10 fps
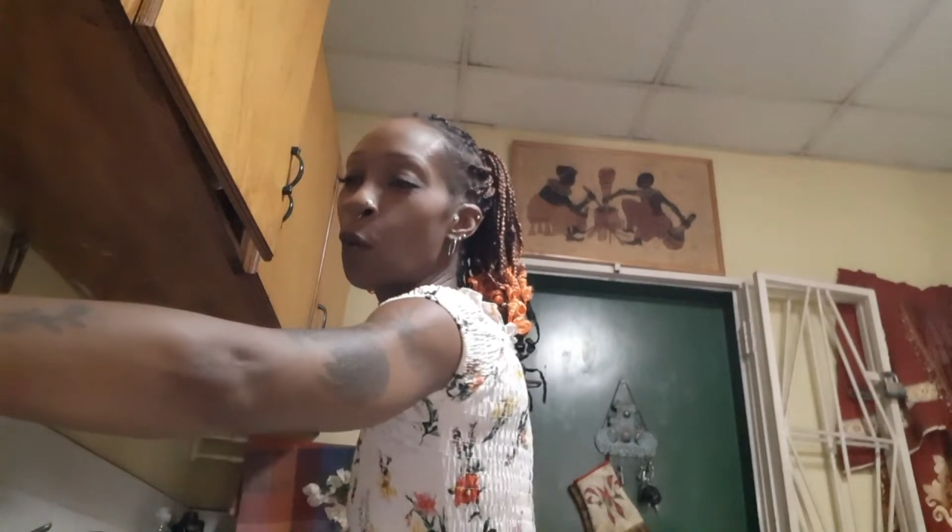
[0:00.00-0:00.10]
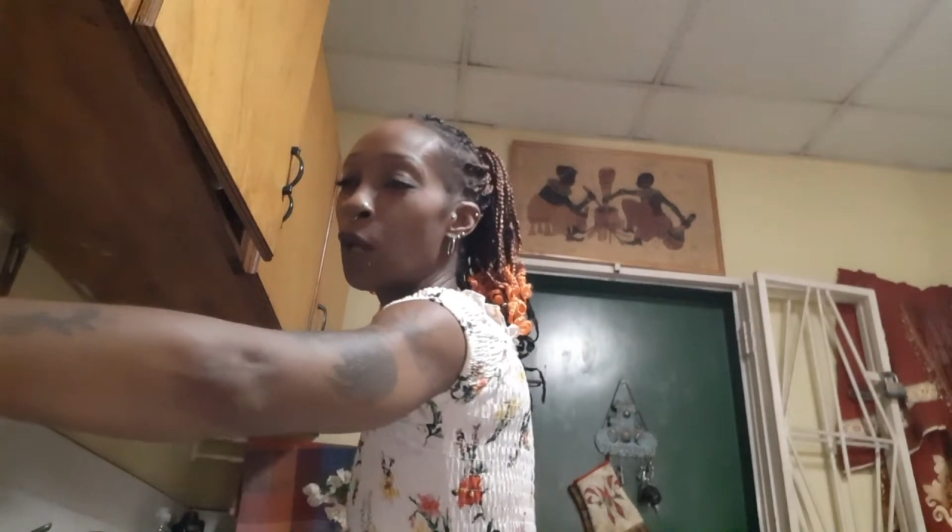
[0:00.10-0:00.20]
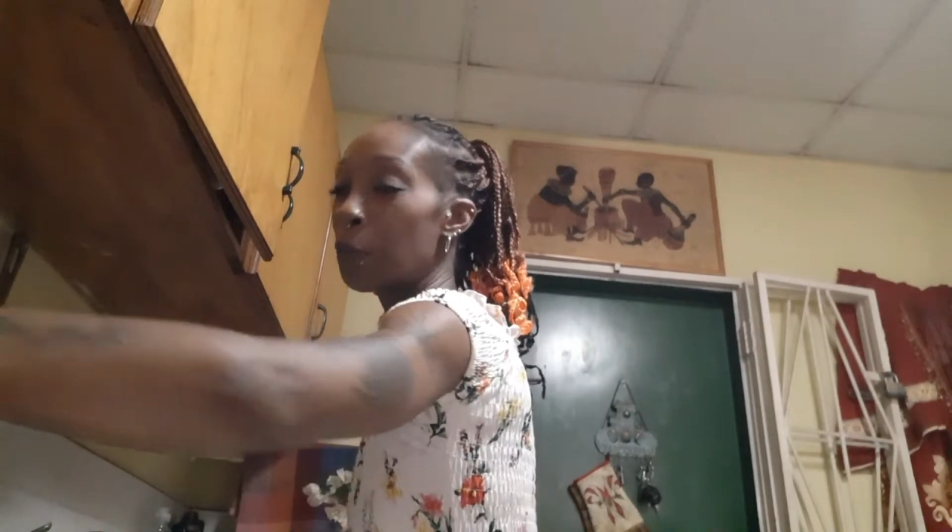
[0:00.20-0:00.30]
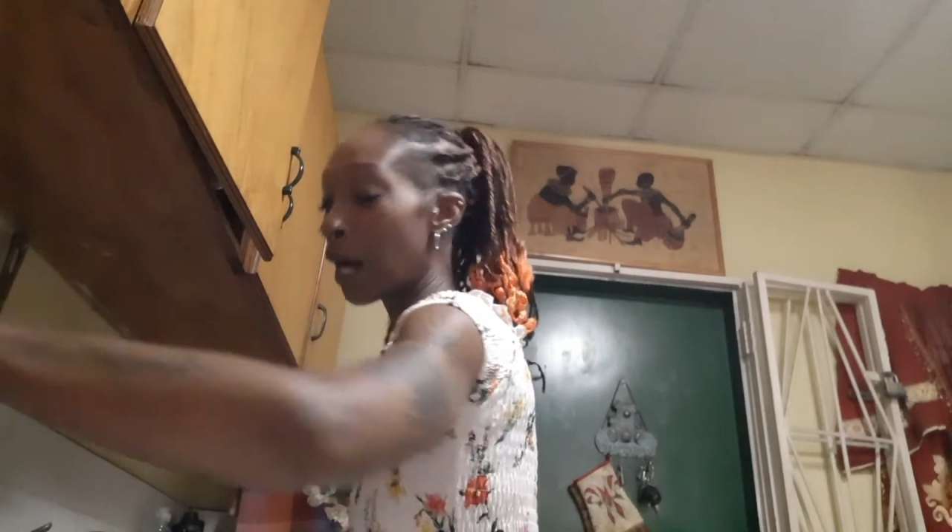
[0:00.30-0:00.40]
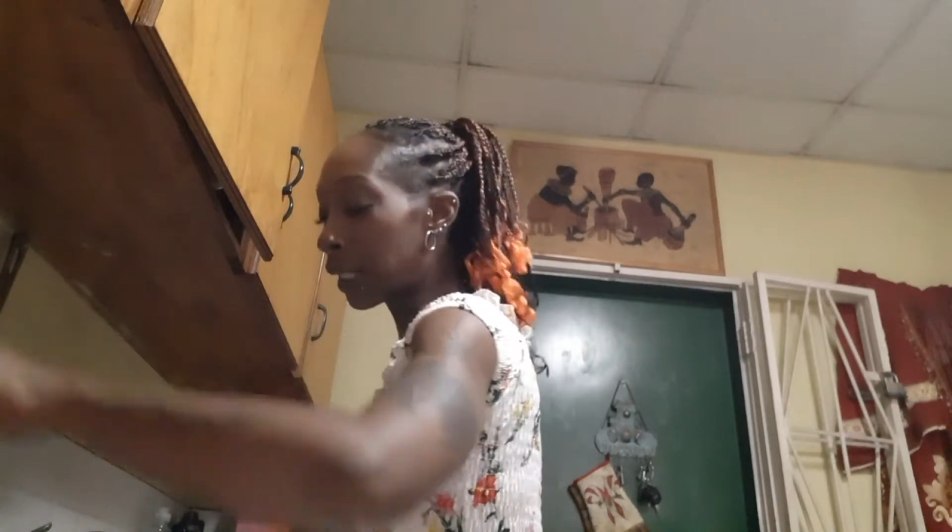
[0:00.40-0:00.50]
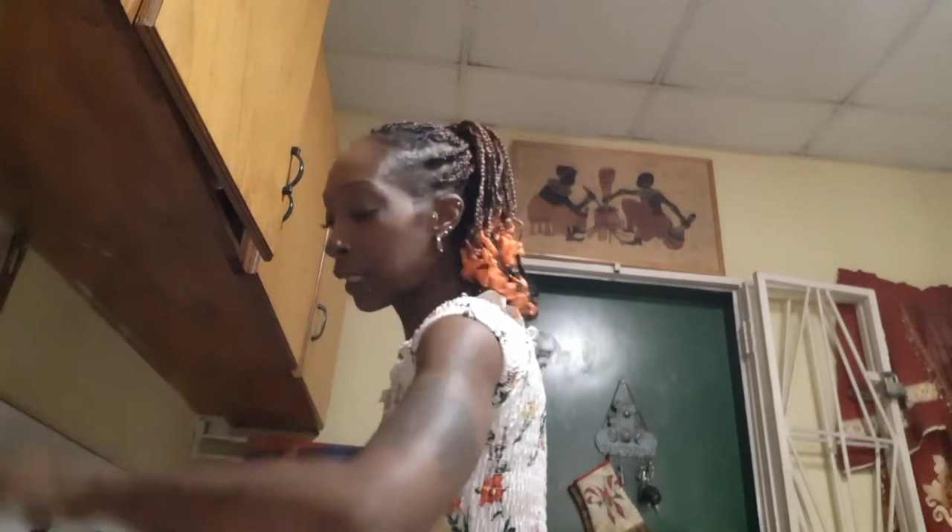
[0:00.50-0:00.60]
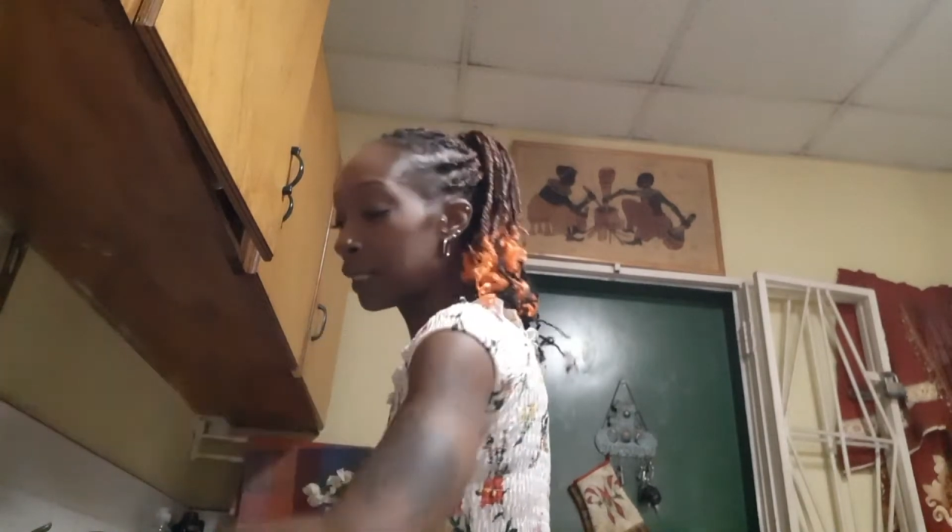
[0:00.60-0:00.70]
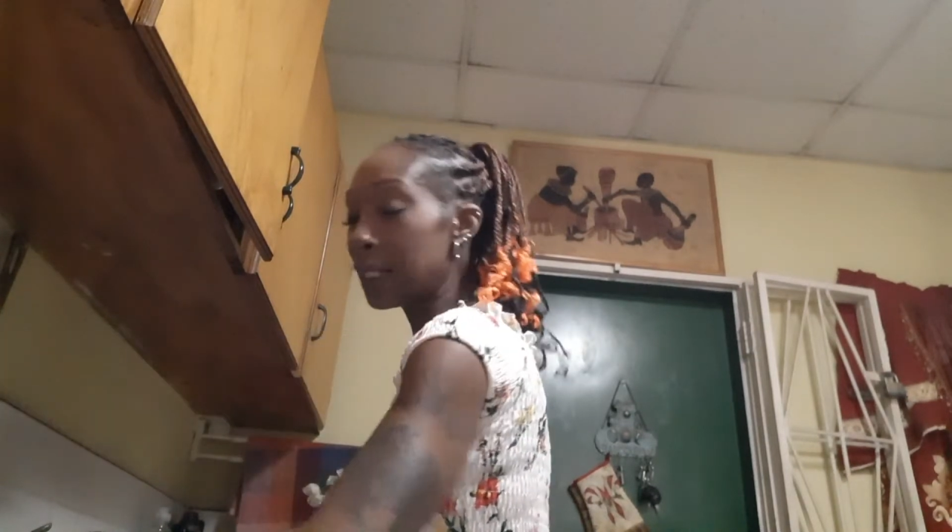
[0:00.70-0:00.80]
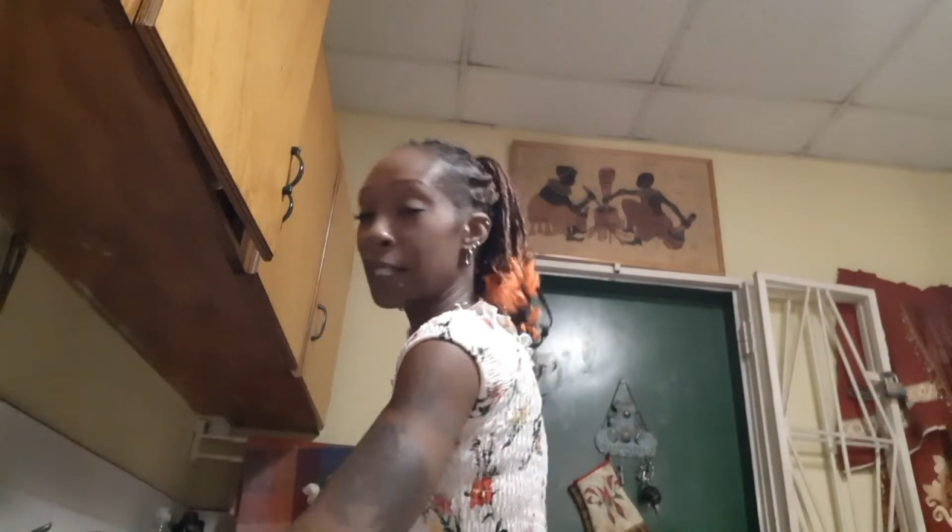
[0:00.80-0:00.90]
Well, back in the